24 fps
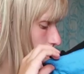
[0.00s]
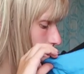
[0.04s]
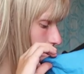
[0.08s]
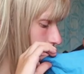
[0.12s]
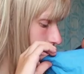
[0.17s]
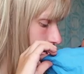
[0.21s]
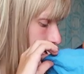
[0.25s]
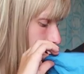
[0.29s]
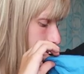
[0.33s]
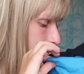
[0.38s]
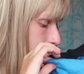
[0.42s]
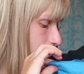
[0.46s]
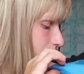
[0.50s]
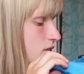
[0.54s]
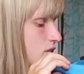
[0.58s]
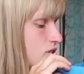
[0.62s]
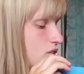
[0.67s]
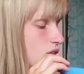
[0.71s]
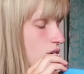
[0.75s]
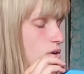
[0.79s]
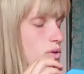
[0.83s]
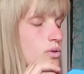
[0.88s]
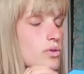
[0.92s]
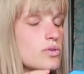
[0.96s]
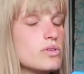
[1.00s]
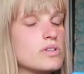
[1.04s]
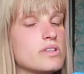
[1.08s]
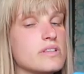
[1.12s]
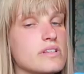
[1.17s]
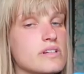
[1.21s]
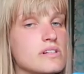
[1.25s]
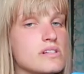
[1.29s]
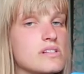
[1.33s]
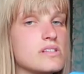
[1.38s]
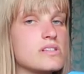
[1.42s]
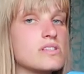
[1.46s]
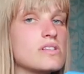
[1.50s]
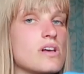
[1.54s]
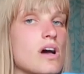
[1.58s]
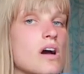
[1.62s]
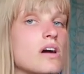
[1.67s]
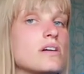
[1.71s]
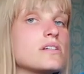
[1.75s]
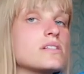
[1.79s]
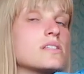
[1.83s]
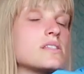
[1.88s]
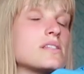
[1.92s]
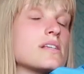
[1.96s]
Okay, so the
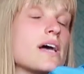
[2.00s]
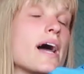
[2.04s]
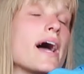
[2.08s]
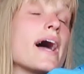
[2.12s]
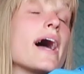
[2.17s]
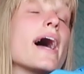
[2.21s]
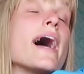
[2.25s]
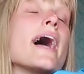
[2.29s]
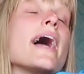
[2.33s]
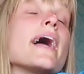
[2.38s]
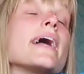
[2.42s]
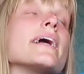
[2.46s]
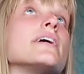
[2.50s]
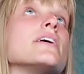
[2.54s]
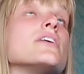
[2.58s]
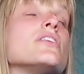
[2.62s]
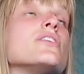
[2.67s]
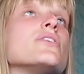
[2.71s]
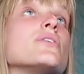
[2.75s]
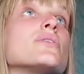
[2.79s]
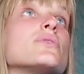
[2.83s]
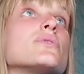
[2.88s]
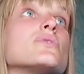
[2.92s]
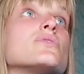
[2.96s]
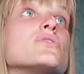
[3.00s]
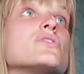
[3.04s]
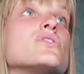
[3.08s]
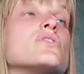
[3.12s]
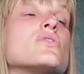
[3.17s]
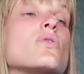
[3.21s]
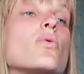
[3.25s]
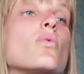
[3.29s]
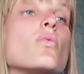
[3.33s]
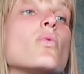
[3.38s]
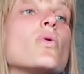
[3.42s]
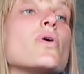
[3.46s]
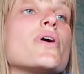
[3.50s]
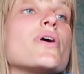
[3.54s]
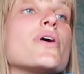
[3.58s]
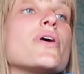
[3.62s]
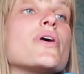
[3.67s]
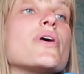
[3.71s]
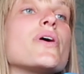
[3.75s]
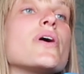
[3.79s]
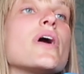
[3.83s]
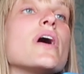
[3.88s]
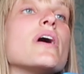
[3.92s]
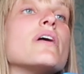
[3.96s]
socks I used
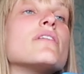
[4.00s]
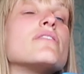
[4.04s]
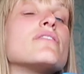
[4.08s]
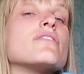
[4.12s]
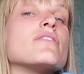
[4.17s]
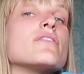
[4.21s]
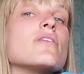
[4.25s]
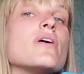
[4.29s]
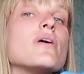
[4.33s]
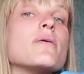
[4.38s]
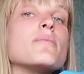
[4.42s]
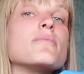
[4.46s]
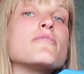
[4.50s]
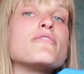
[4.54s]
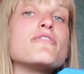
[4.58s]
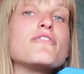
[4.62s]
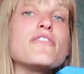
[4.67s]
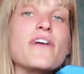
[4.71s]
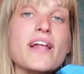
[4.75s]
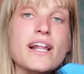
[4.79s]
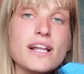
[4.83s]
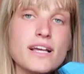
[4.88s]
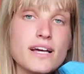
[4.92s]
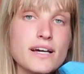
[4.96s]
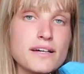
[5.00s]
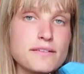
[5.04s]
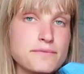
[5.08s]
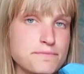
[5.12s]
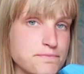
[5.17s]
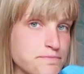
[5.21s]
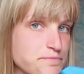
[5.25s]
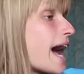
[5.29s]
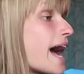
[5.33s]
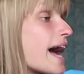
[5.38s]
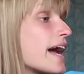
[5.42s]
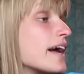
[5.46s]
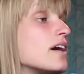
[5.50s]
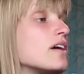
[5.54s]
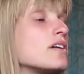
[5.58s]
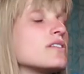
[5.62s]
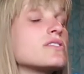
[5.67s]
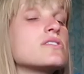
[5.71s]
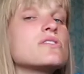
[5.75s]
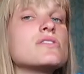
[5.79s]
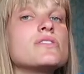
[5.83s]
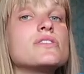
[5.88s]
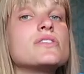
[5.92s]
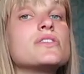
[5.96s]
were from Falke. I
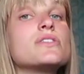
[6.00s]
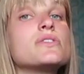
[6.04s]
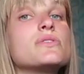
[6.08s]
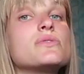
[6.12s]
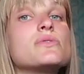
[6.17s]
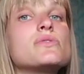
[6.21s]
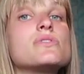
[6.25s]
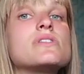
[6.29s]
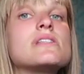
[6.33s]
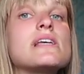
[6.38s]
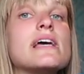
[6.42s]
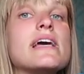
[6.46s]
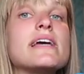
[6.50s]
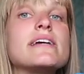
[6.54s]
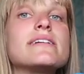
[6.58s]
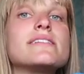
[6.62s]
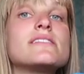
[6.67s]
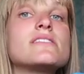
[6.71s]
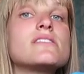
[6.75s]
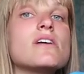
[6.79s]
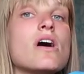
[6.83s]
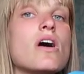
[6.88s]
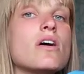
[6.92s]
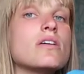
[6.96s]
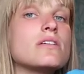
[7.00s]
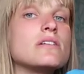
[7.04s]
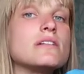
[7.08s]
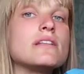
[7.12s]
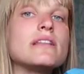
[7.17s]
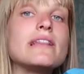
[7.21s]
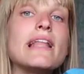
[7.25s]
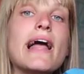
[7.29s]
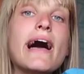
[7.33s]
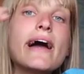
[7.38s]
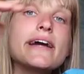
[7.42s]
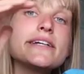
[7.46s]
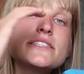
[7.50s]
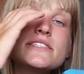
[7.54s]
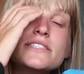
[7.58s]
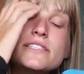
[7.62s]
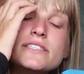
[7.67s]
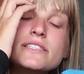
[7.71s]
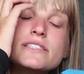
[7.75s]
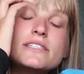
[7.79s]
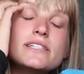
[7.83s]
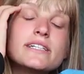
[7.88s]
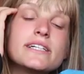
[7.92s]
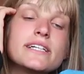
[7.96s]
also use a sock
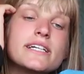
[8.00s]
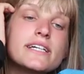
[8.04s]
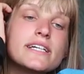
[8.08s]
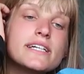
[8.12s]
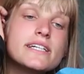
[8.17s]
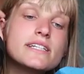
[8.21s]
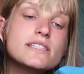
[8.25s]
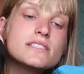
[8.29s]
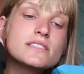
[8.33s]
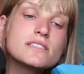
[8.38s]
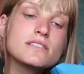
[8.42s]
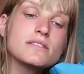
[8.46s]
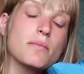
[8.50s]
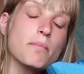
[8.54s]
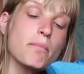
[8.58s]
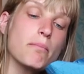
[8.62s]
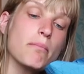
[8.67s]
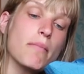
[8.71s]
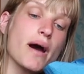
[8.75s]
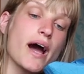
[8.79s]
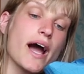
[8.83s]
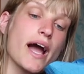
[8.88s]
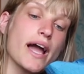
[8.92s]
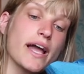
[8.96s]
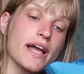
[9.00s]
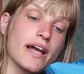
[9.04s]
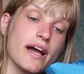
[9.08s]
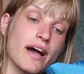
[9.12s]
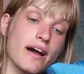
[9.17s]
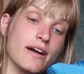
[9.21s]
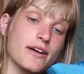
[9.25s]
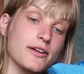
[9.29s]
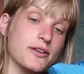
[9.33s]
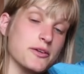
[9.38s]
liner in my